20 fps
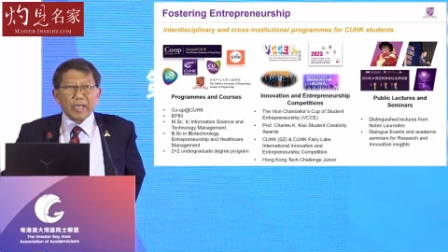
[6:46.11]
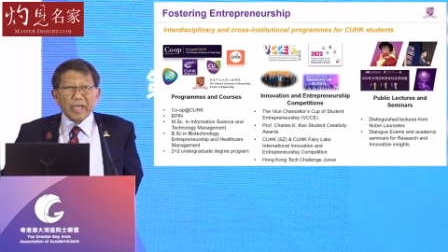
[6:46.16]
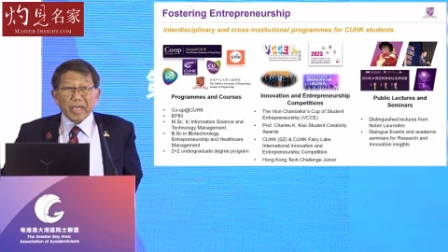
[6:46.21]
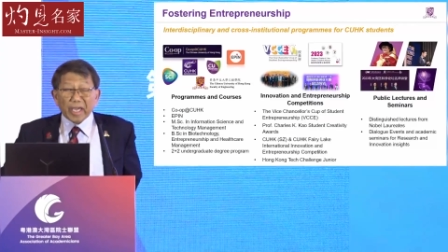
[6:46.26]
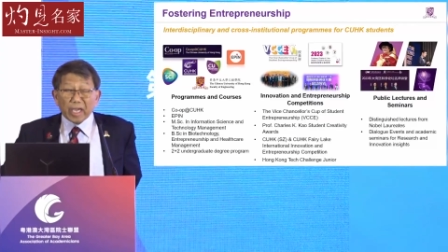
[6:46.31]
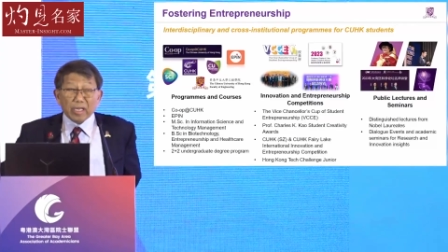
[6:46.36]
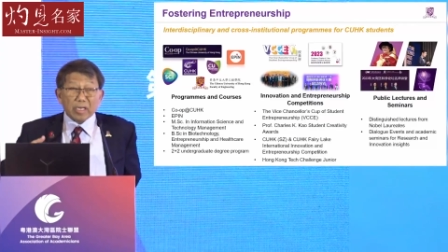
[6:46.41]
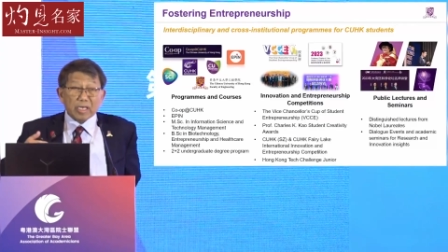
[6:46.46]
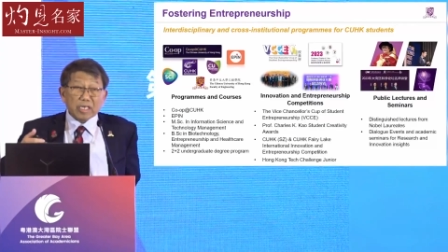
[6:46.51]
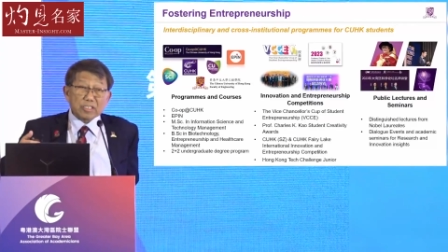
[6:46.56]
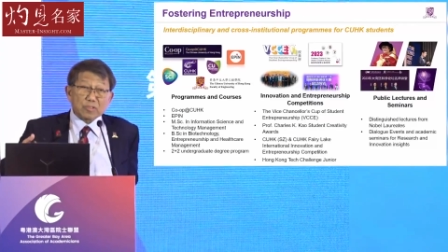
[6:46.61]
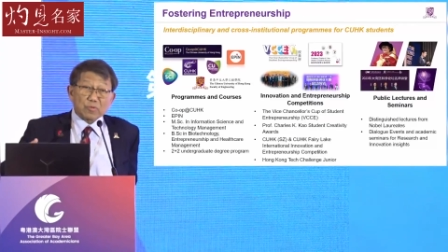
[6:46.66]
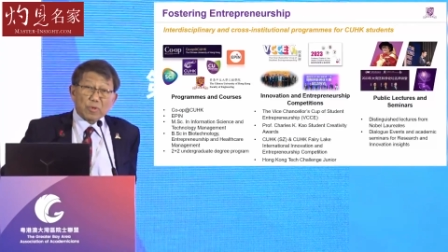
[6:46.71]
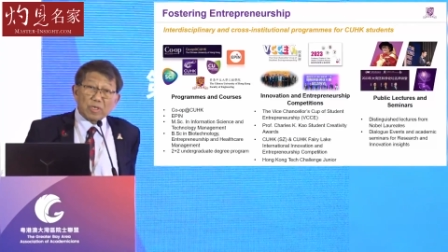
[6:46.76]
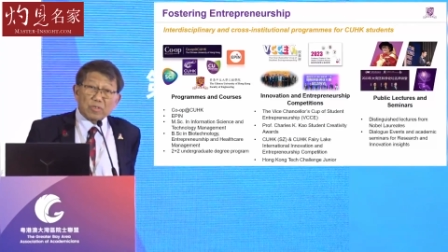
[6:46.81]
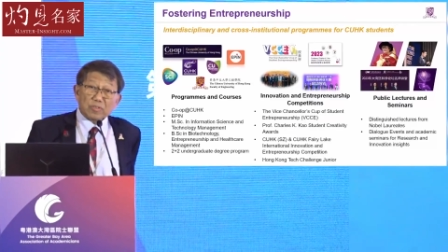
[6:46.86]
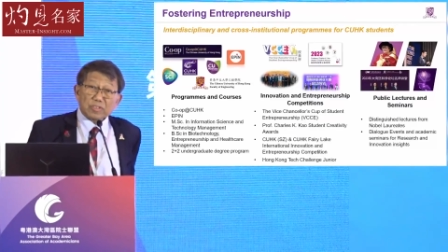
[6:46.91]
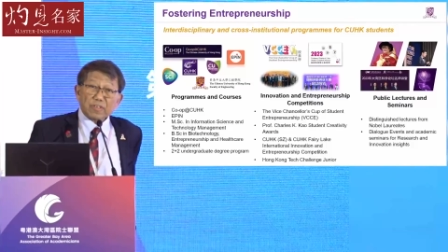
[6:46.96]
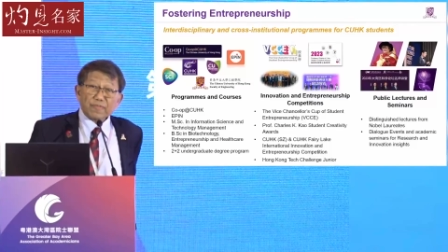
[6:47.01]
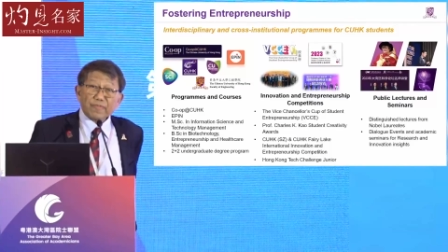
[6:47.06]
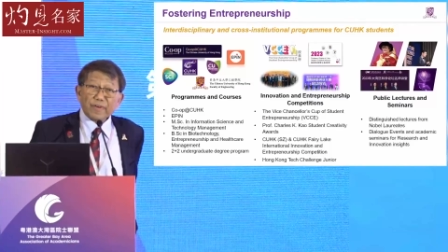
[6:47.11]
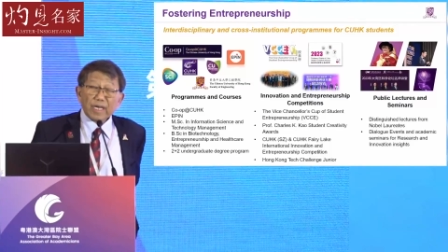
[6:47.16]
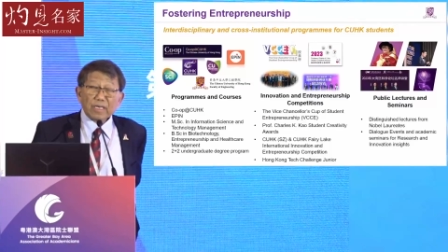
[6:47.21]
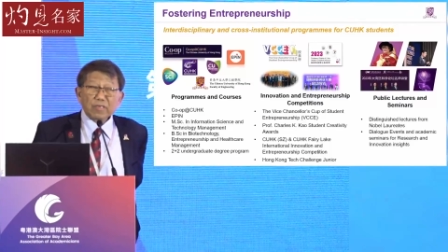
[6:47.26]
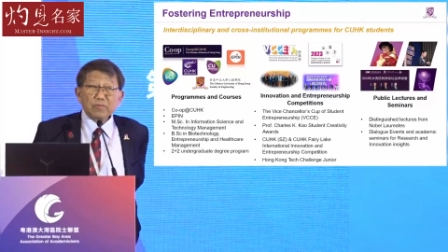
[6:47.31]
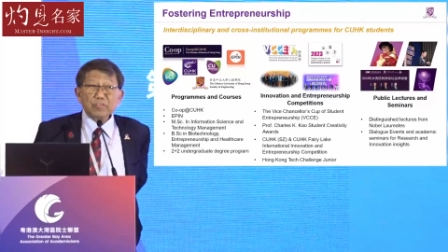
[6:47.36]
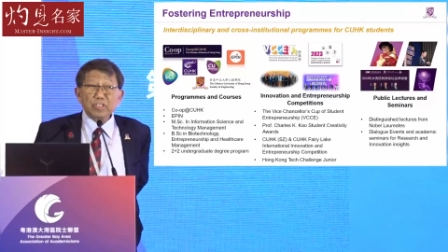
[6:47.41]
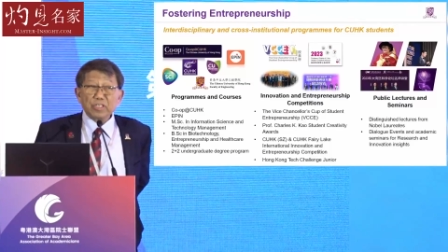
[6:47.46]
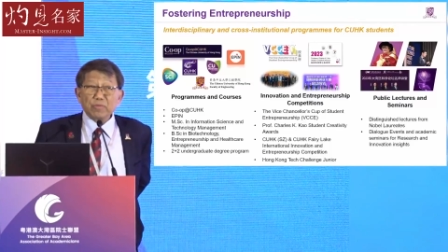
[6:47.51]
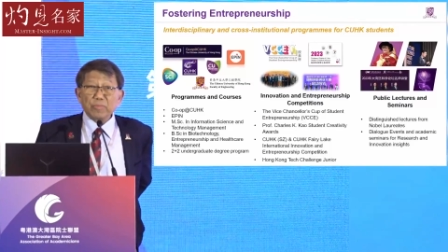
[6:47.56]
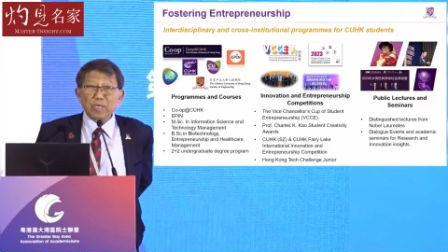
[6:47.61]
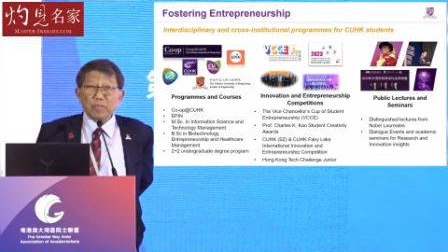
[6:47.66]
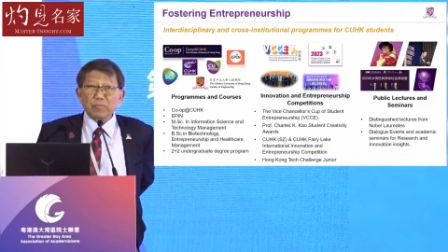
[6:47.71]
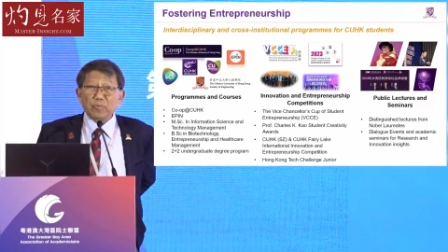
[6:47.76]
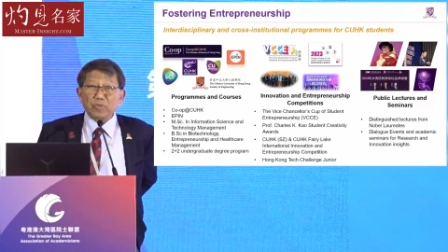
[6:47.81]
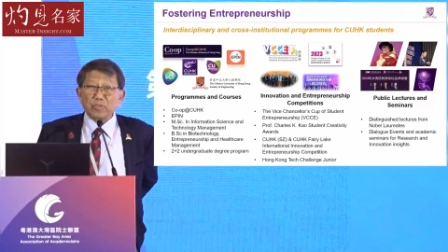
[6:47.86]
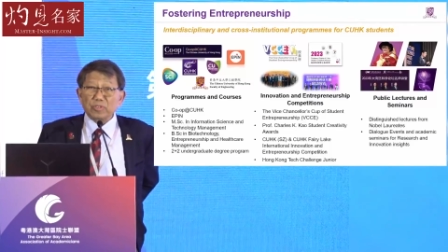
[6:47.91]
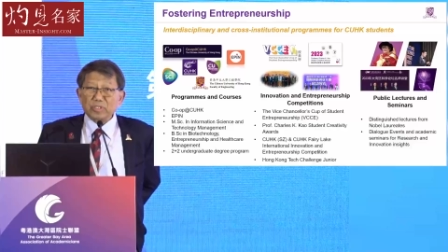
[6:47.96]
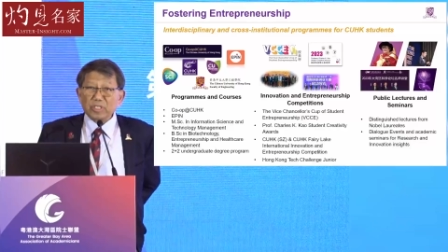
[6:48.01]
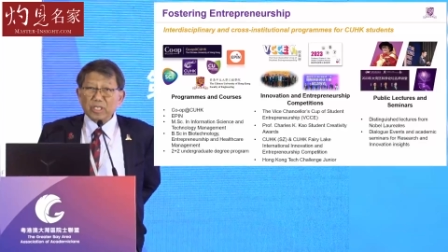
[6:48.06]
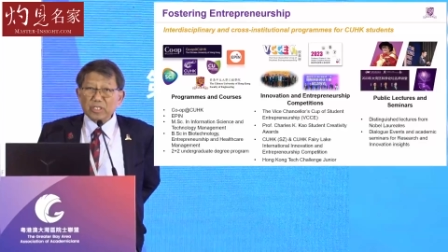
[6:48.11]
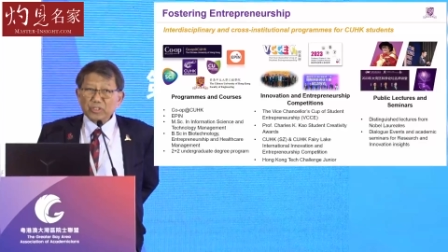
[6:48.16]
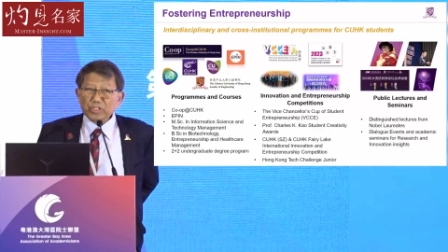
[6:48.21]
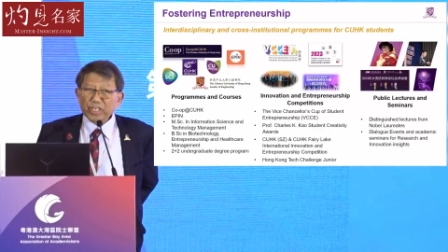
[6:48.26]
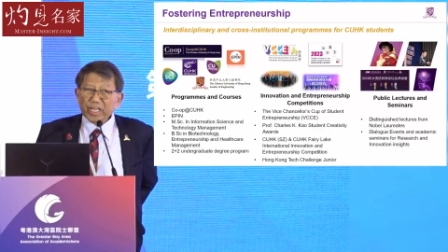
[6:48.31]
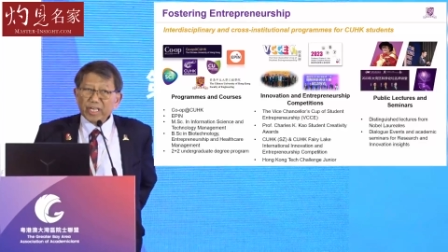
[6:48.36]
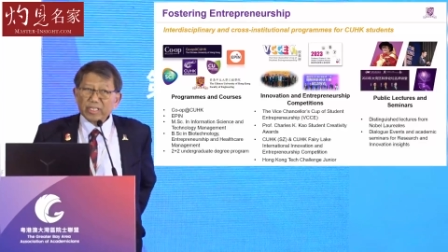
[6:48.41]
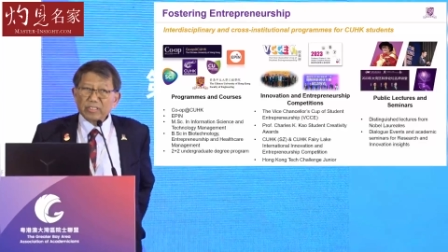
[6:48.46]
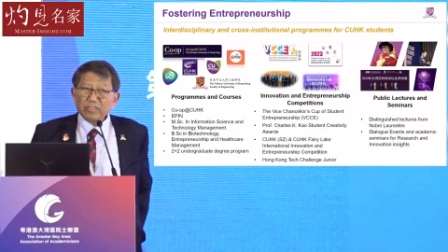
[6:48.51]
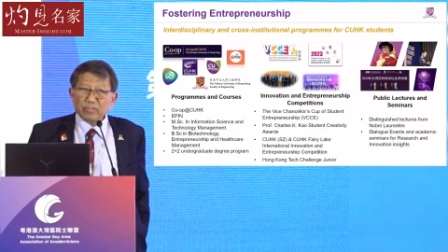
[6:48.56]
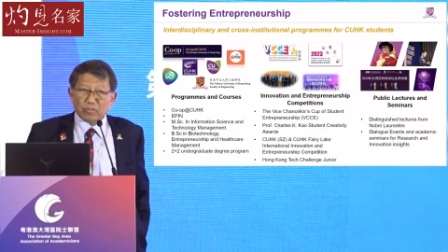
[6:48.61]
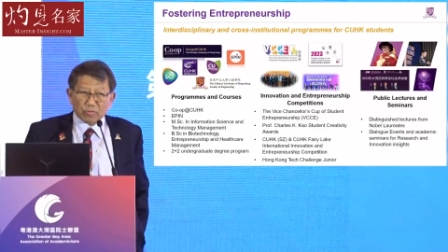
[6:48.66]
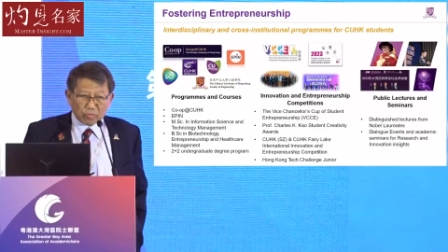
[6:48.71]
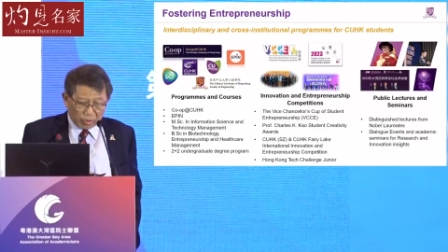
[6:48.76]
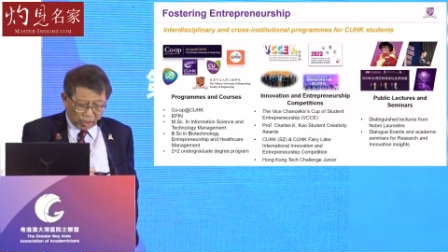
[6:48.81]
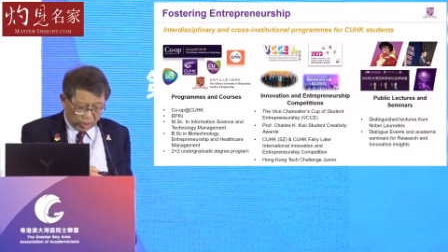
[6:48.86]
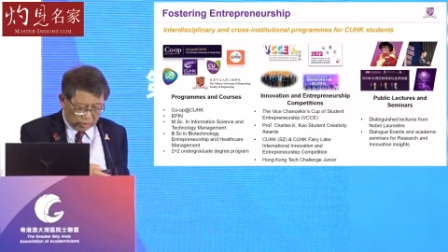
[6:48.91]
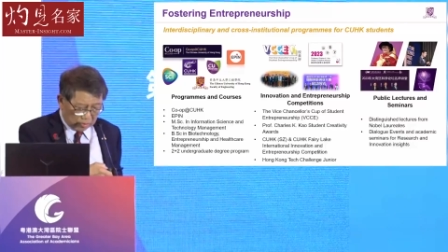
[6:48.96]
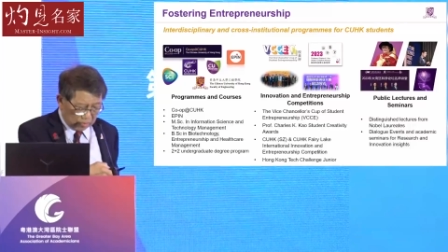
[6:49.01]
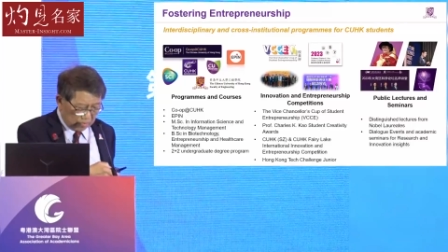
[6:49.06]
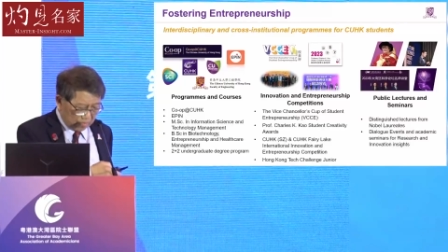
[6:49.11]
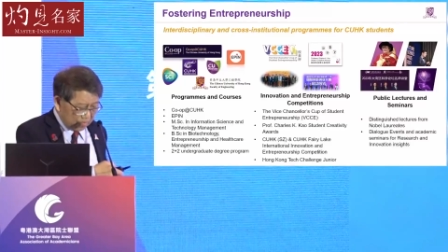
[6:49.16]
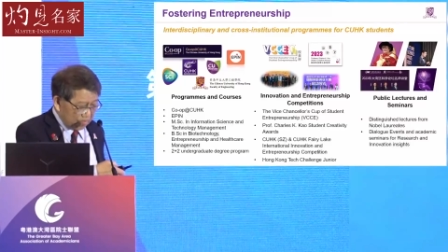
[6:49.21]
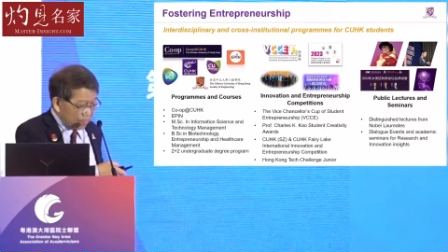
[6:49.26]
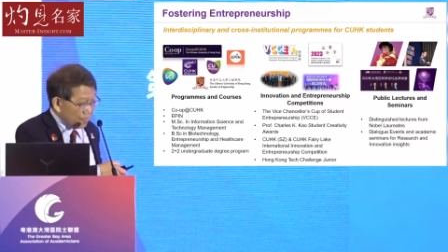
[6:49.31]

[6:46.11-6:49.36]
and as well as the faculty members a chance to grow.